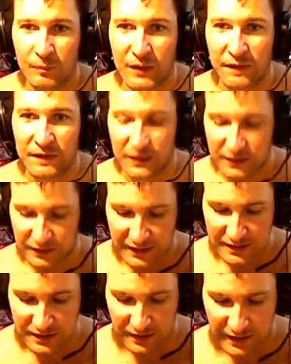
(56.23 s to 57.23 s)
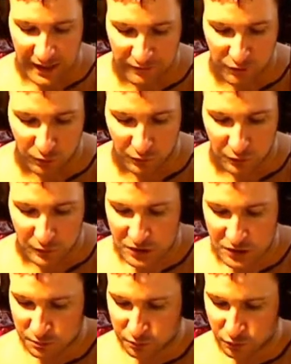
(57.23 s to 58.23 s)
and then a cleanse on everyone,
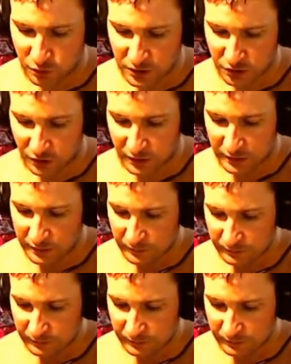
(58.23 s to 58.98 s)
which is pretty good.